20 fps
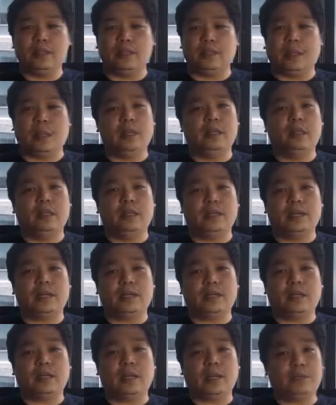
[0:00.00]
take
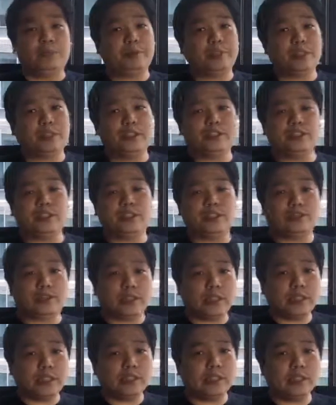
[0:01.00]
the cloud practitioner
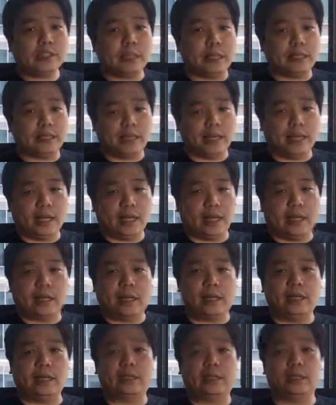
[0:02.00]
first, and
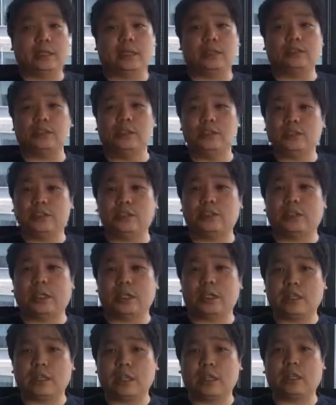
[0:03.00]
then solutions
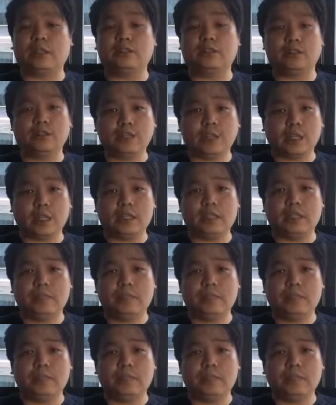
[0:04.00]
architect associate,